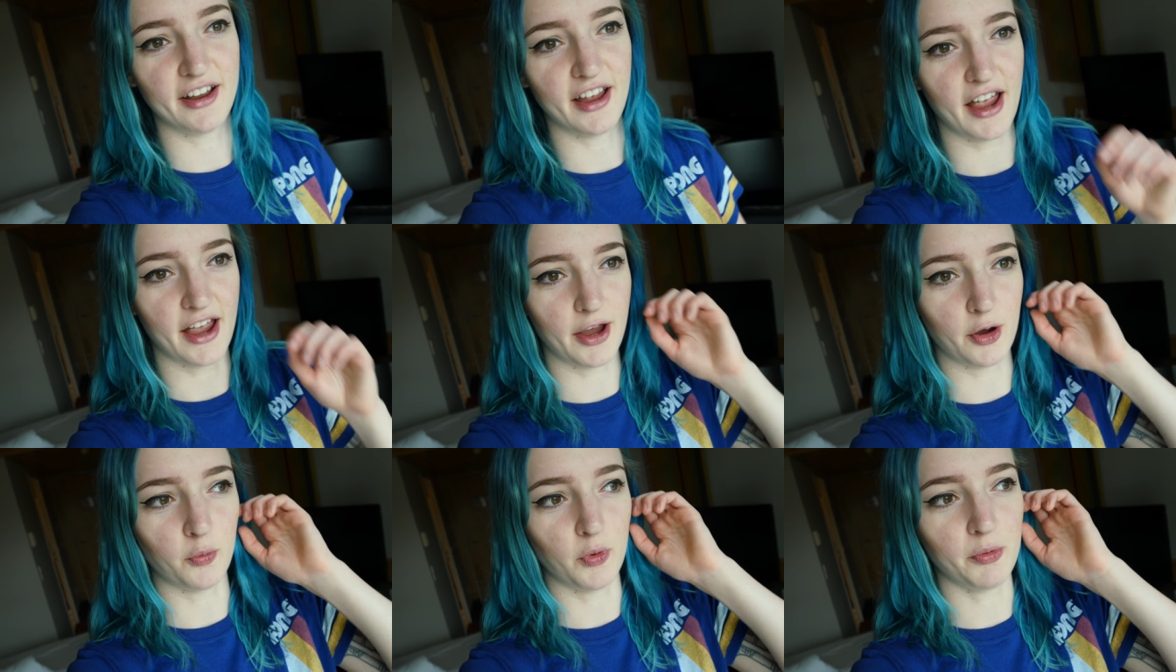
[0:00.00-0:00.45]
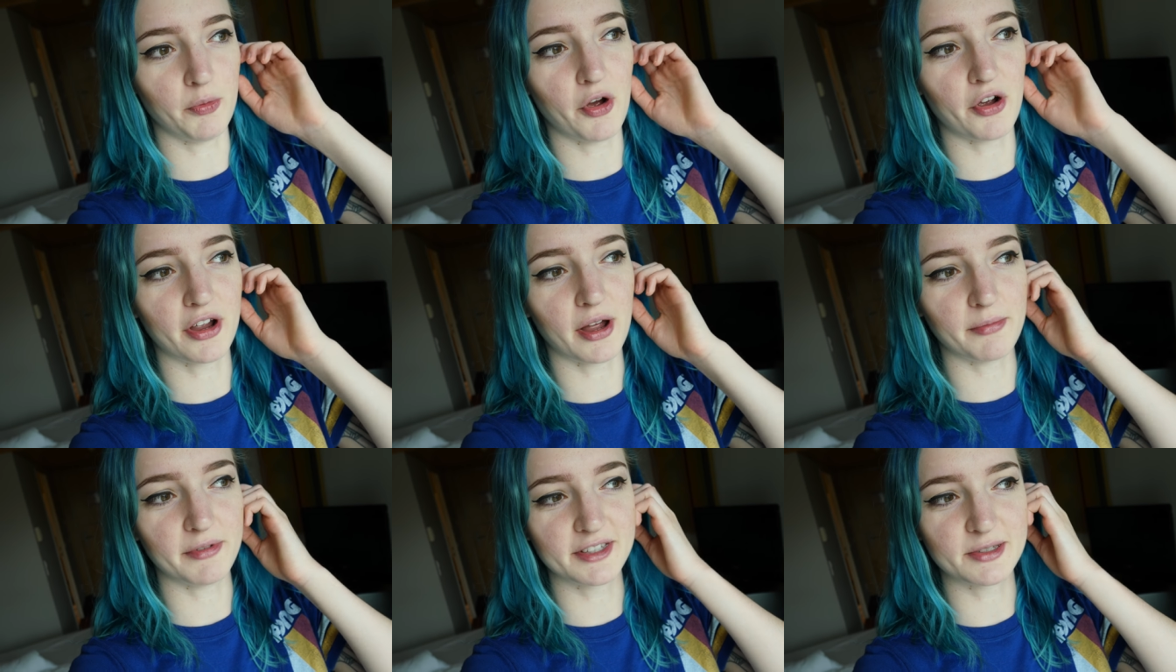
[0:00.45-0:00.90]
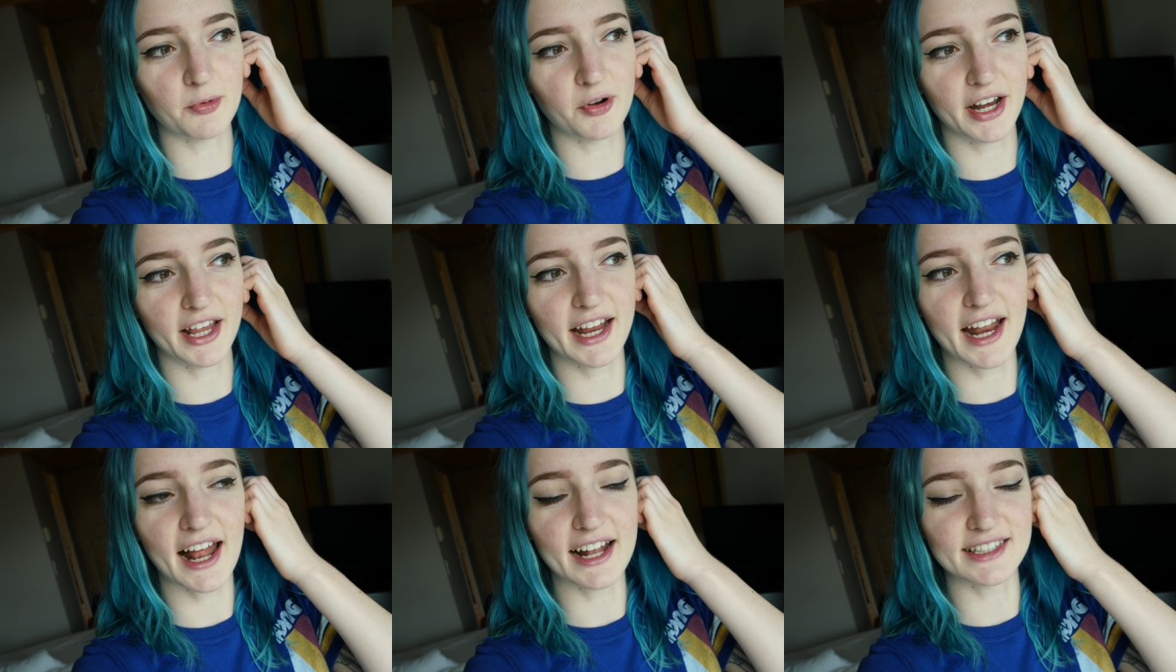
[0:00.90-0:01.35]
Uh, we woke up this
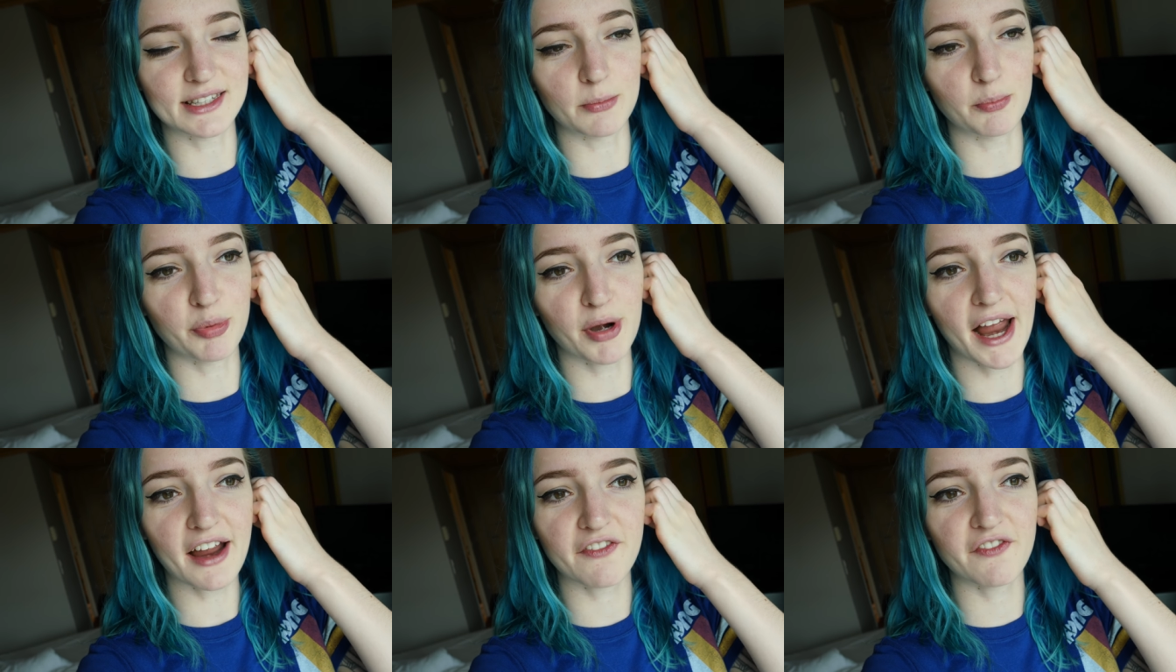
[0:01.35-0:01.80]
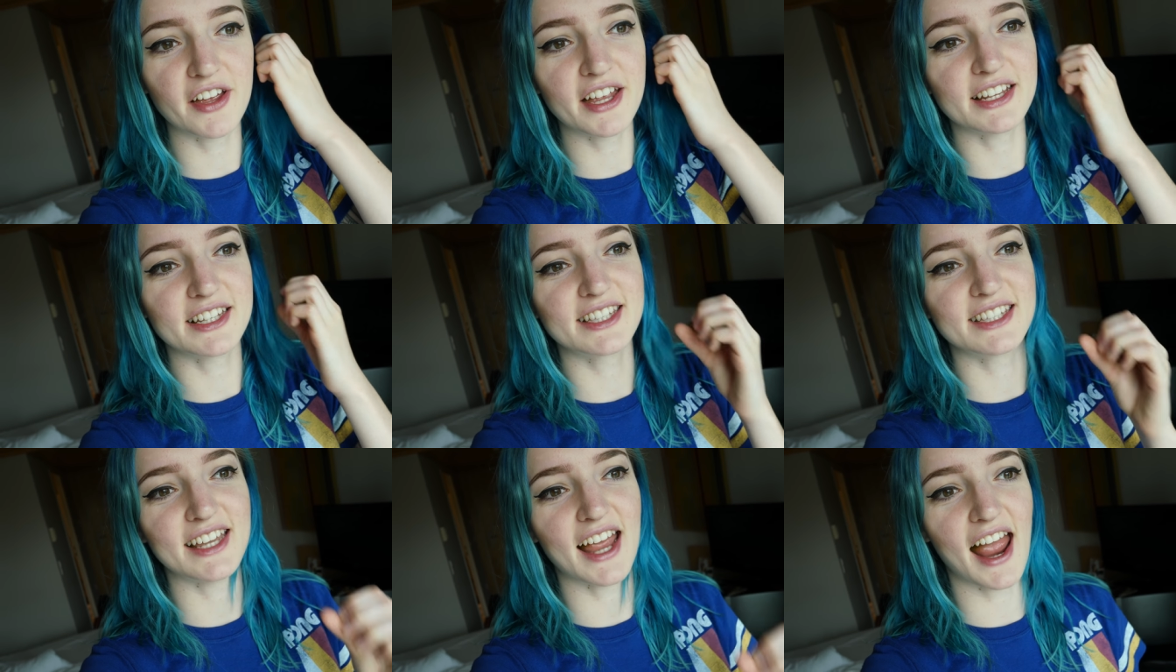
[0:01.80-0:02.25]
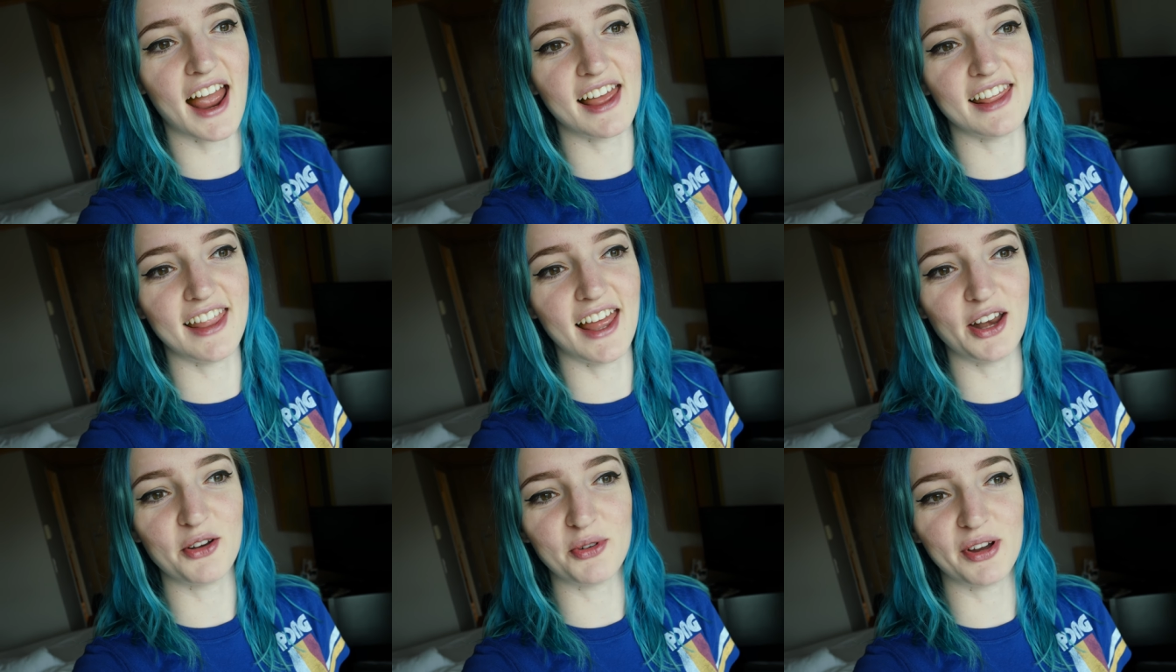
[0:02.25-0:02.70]
morning, had some breakfast,
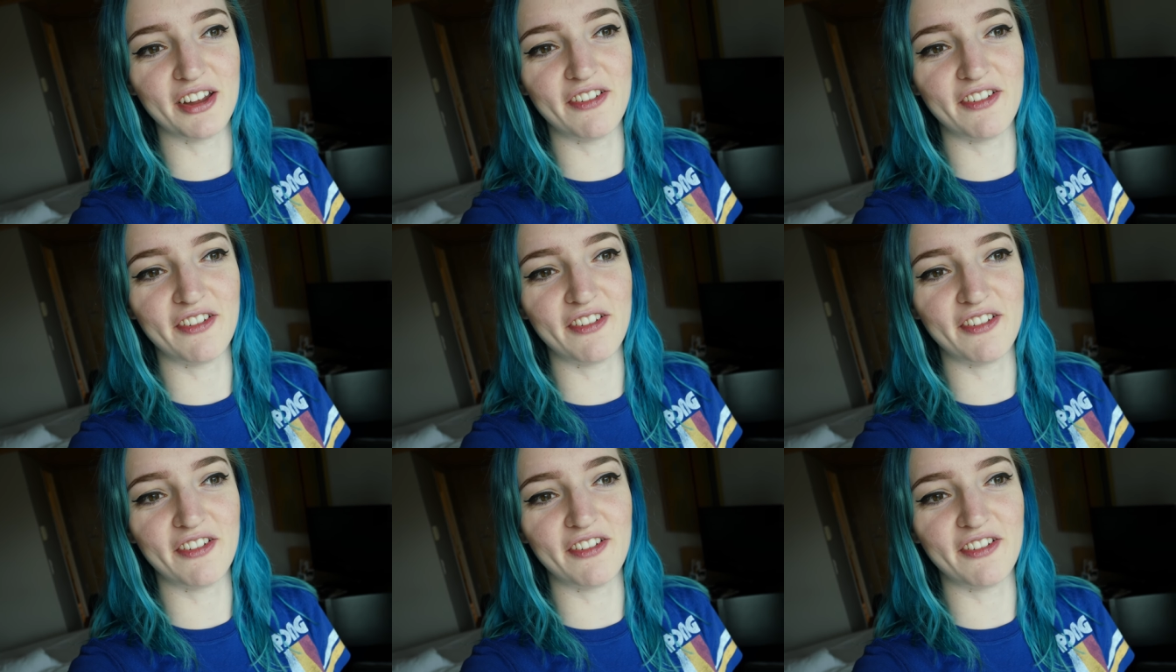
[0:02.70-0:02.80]
and then we